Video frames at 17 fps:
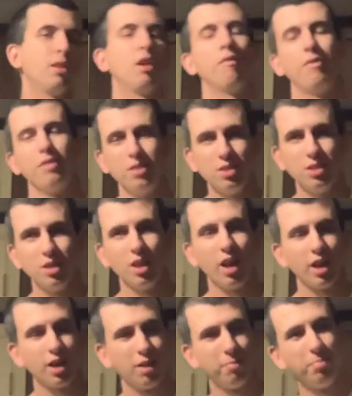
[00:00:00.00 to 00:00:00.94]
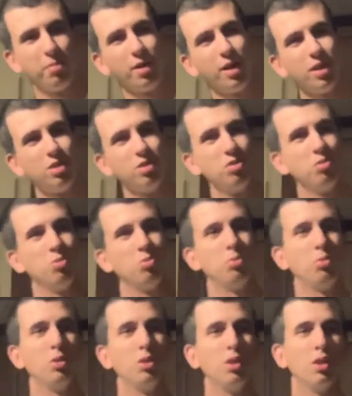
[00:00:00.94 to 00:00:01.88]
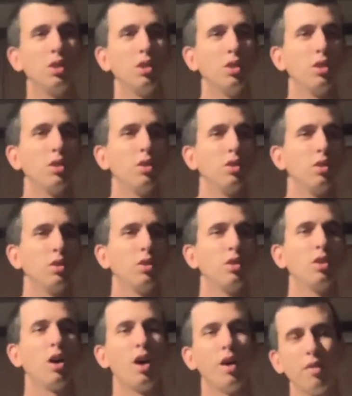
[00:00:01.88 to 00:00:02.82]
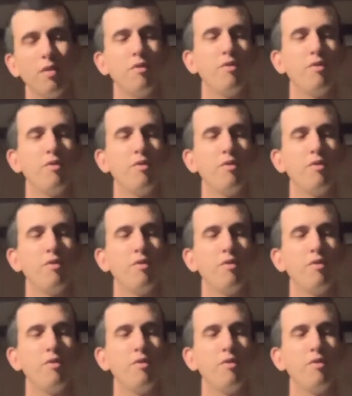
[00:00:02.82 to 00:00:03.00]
a VCR compared to other